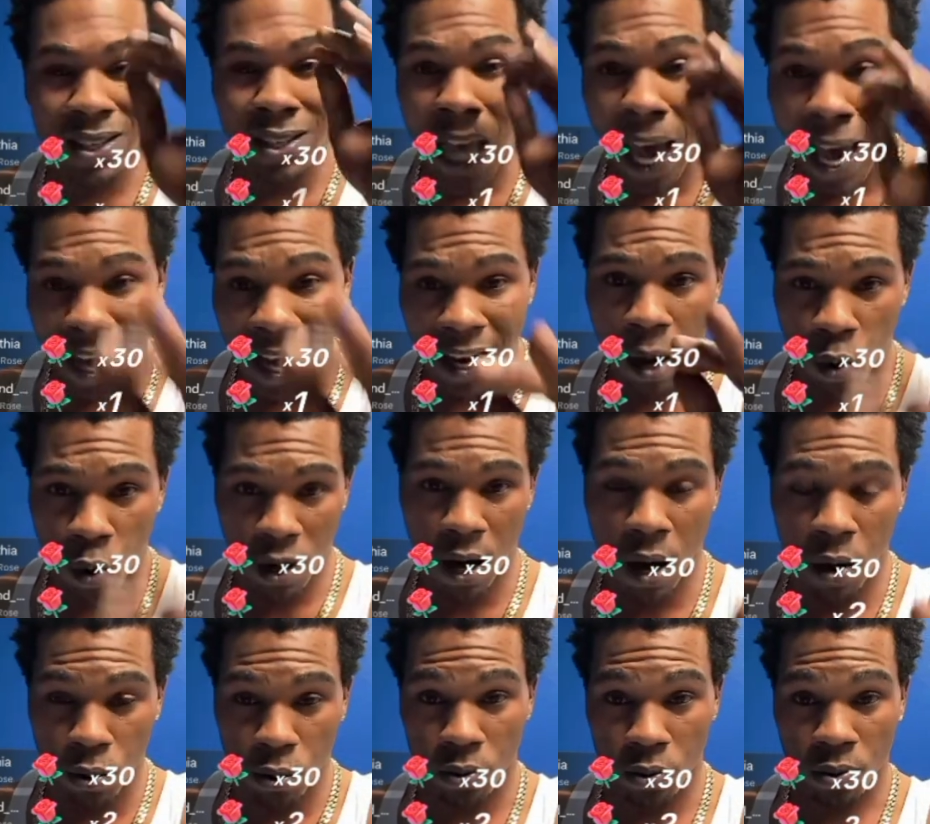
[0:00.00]
and tired of
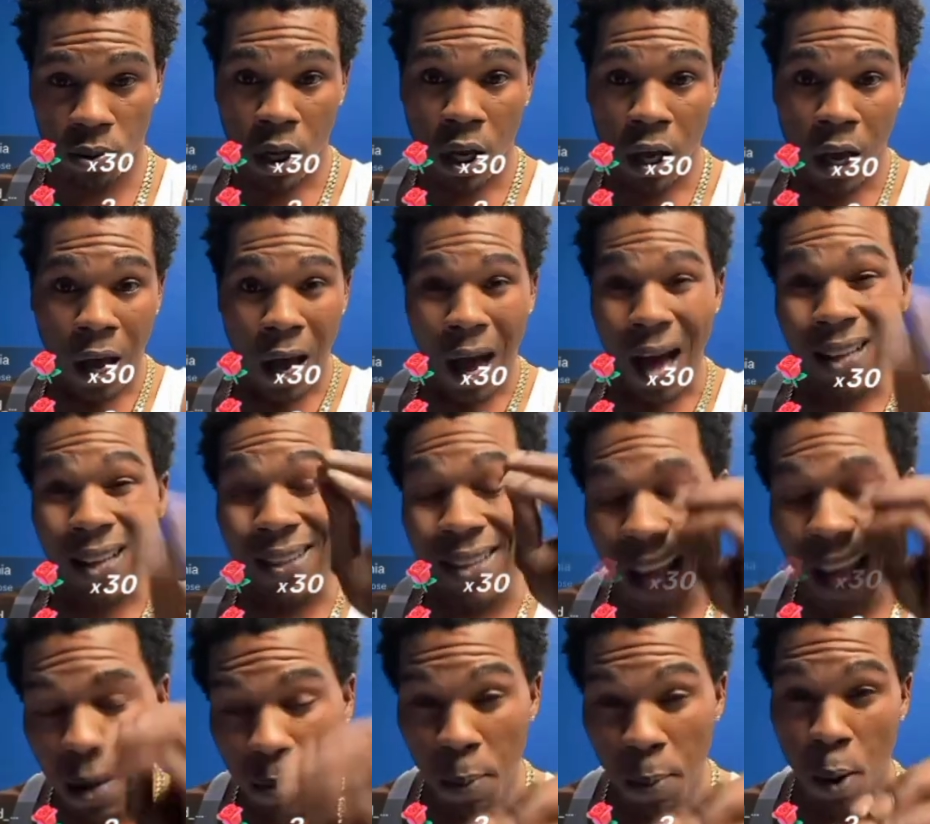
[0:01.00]
all I want.
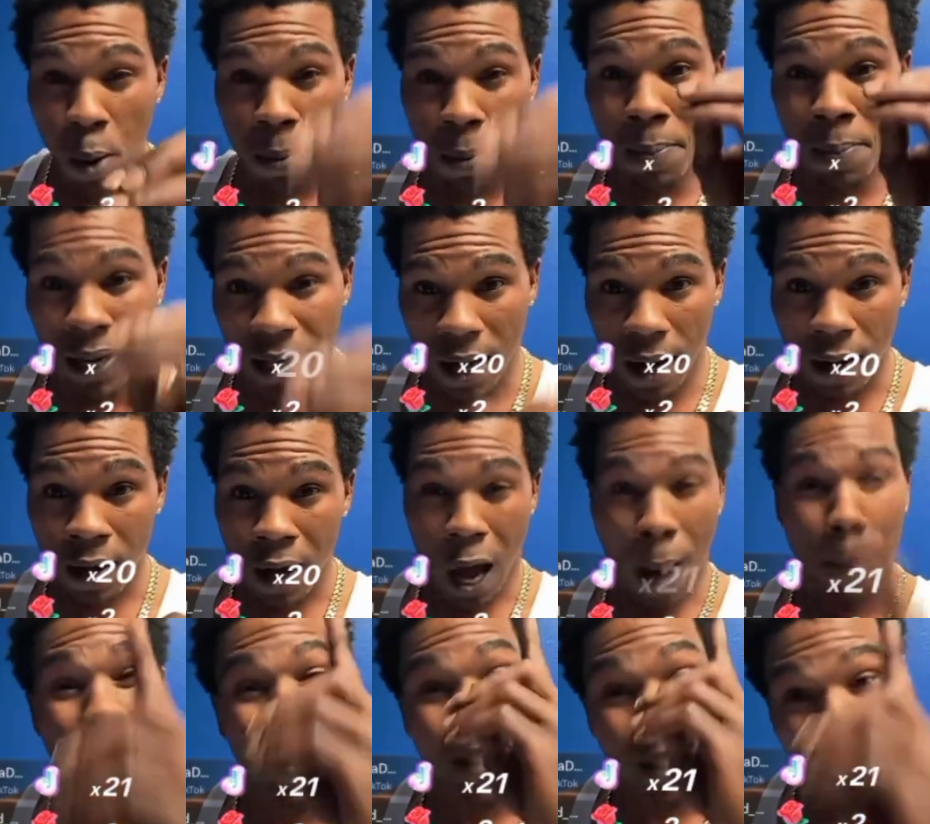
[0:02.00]
I tell me about my
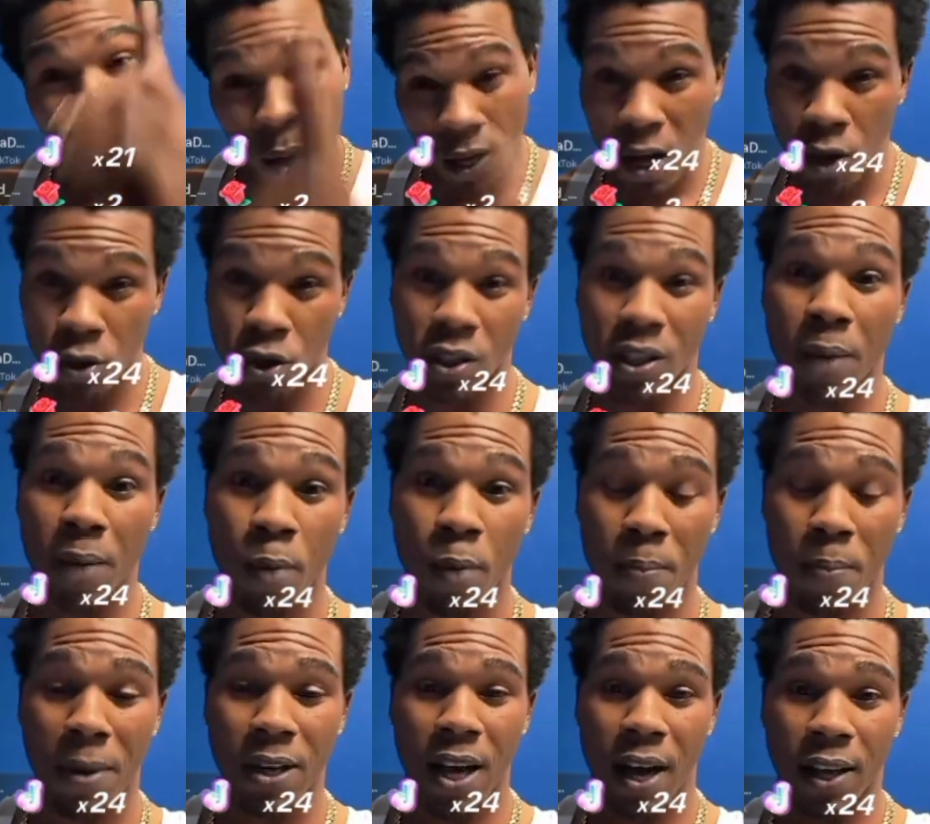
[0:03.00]
mother. I bet someone I'm not tell
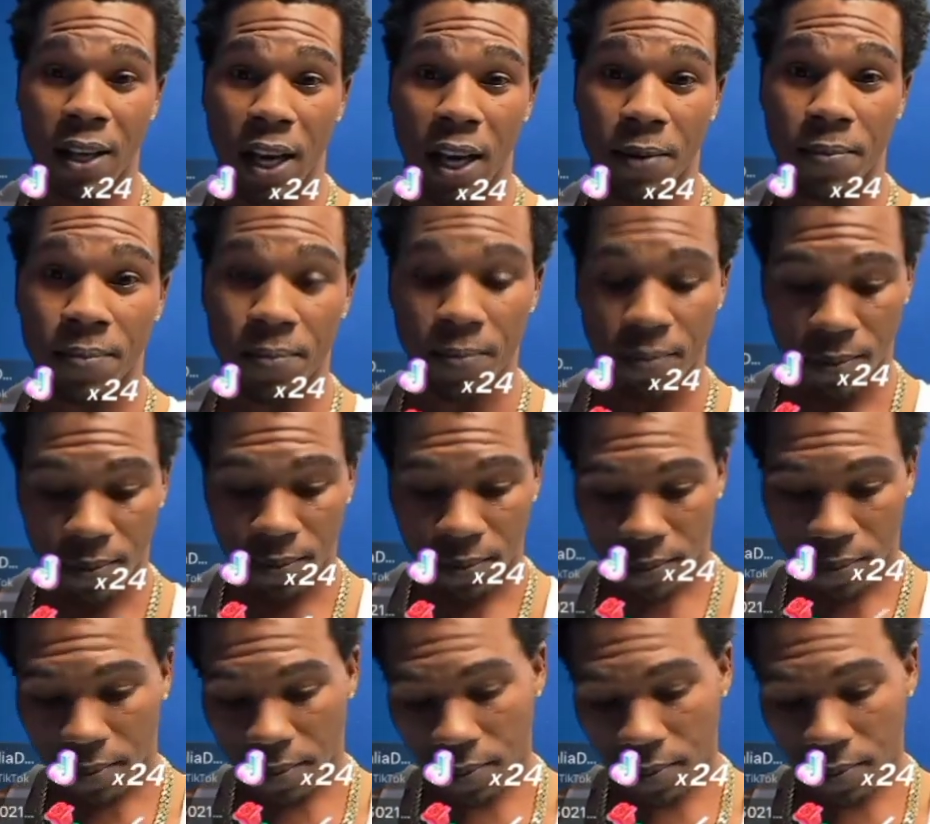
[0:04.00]
my mother again.